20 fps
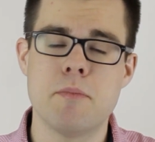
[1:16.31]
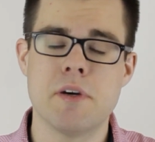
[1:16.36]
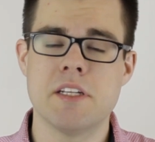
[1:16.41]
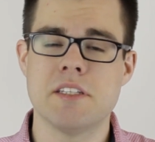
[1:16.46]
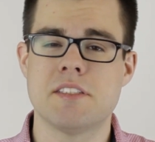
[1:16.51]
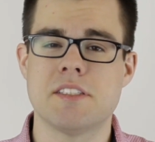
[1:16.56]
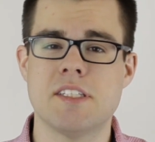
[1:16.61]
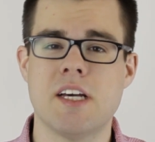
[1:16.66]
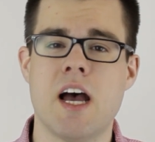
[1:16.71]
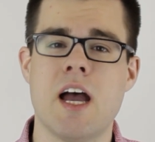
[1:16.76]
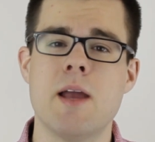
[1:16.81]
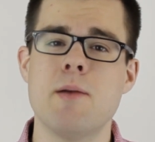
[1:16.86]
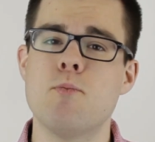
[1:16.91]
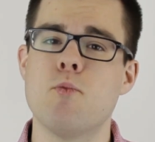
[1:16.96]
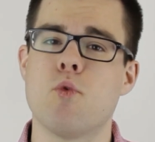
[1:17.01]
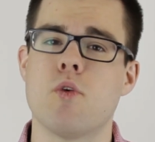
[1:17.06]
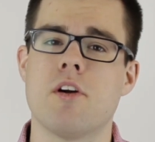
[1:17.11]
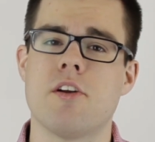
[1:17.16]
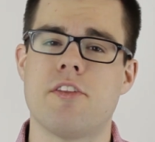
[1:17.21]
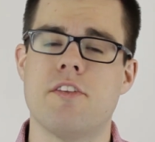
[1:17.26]
but it's
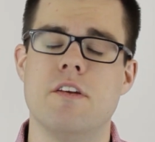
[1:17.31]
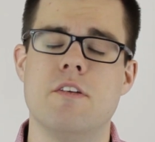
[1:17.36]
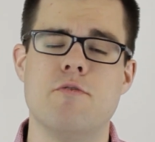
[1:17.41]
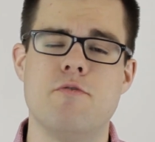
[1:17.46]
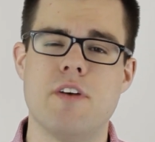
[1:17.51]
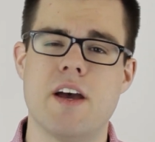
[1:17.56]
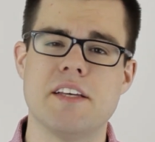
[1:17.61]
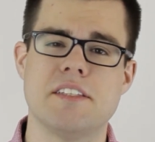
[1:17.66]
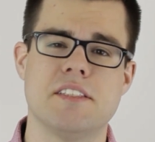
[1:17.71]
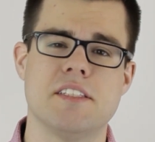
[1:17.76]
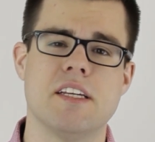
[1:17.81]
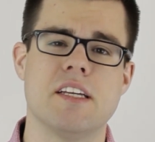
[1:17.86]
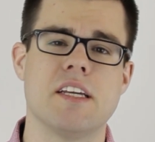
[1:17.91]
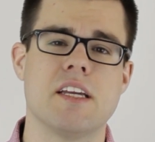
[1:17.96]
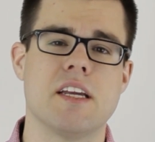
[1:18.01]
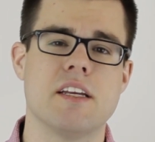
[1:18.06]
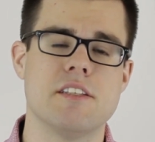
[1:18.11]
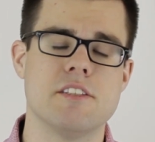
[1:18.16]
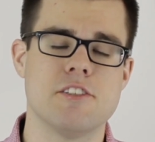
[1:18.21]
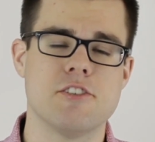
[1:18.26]
time worth investing
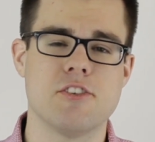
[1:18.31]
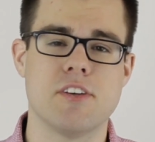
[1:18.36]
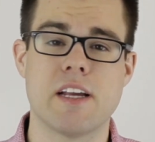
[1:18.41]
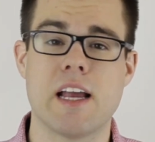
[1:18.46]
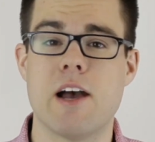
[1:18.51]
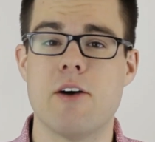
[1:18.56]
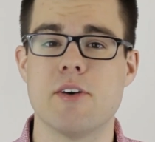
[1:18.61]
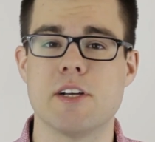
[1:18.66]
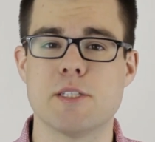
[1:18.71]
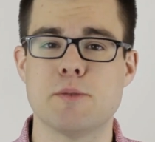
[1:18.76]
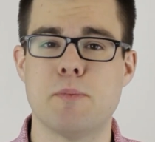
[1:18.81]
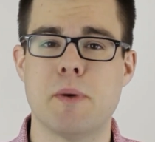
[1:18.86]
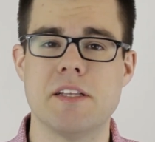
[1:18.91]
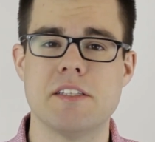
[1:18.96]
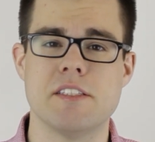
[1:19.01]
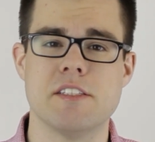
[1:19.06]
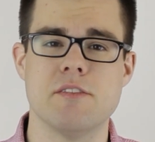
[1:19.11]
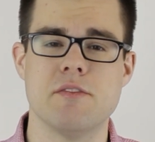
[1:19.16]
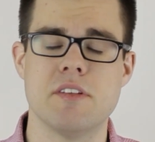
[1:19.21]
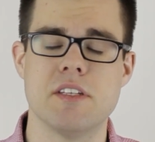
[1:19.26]
considering how
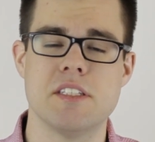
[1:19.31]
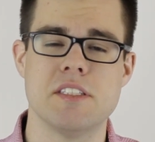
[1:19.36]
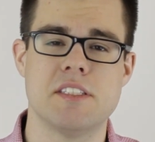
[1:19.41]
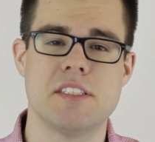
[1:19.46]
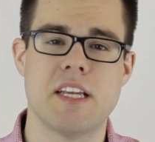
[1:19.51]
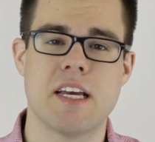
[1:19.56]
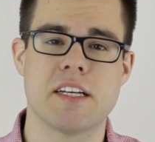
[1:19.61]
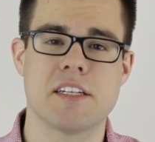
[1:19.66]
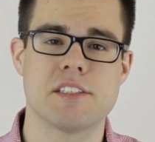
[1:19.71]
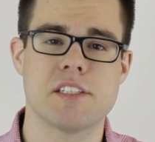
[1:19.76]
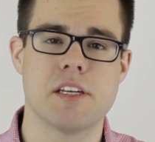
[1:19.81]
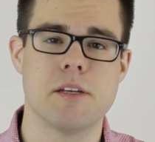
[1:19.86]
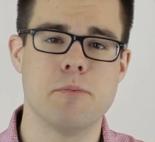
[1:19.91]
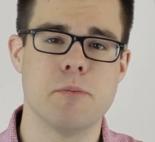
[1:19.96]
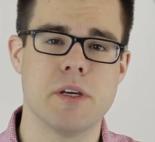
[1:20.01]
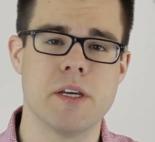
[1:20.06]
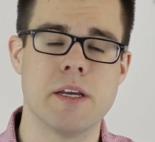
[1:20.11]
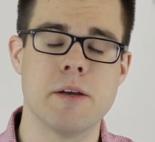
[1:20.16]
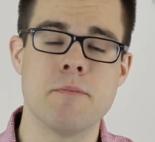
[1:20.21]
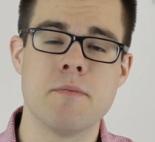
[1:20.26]
expensive these decks can
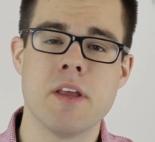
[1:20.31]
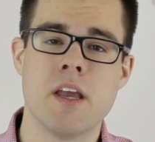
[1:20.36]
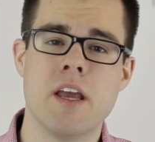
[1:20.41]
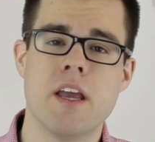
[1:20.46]
be.